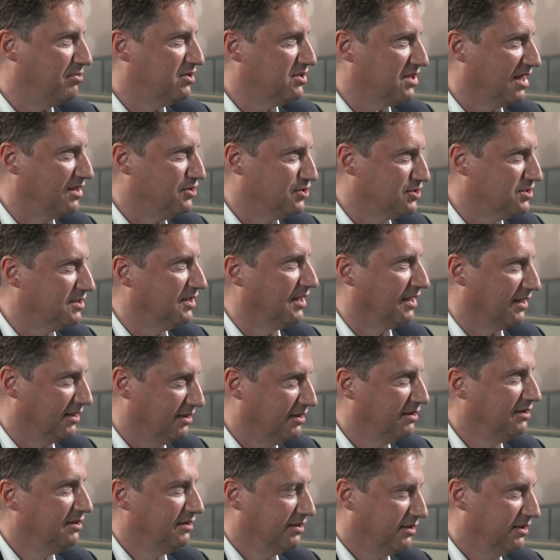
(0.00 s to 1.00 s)
potentially
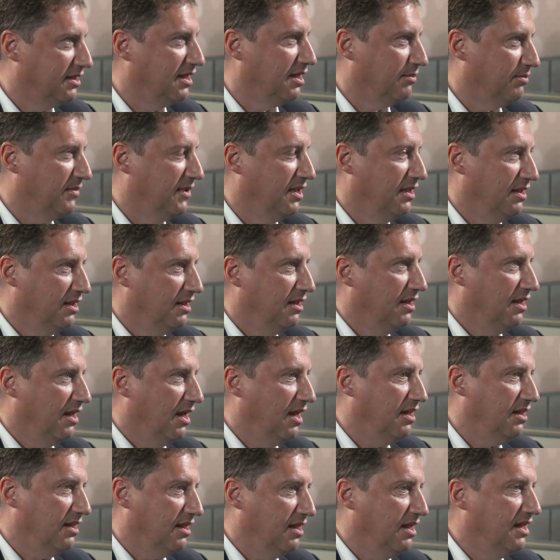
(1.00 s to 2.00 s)
yeah. pretty much,
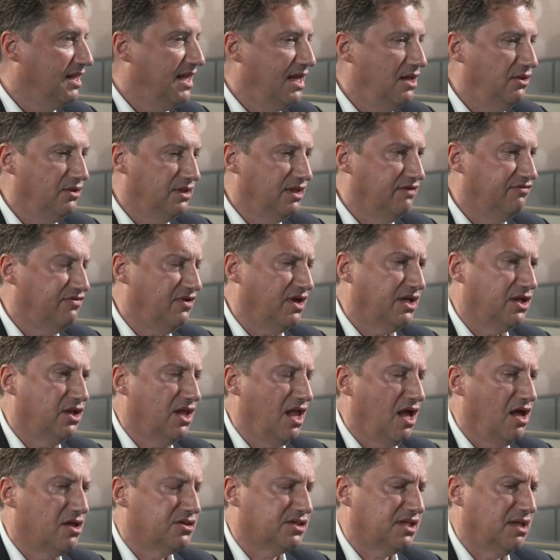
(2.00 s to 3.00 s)
yeah. And, and, Hilton, if I
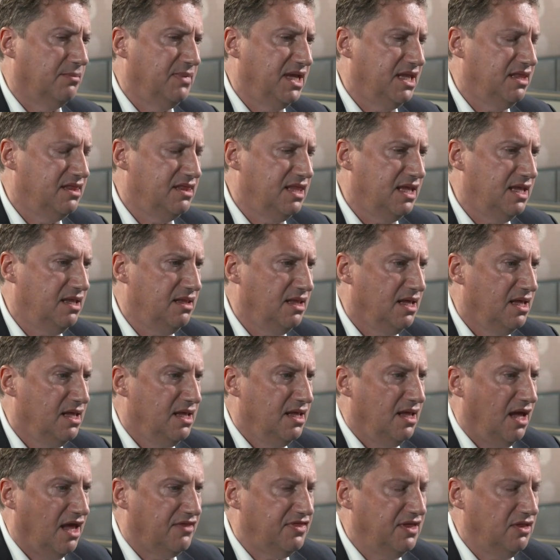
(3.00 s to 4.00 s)
could ask, I mean, the,
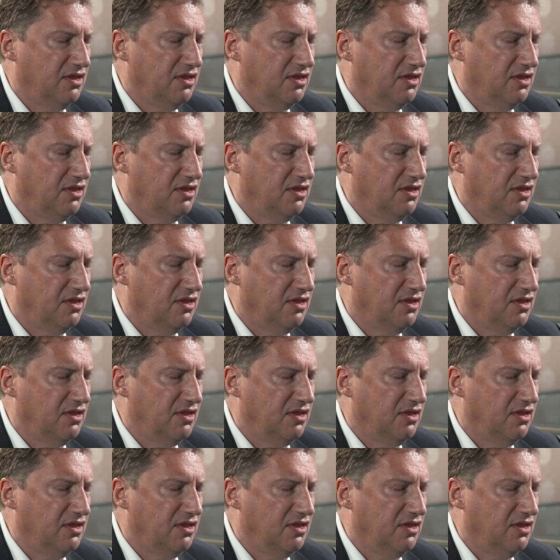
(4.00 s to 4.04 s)
I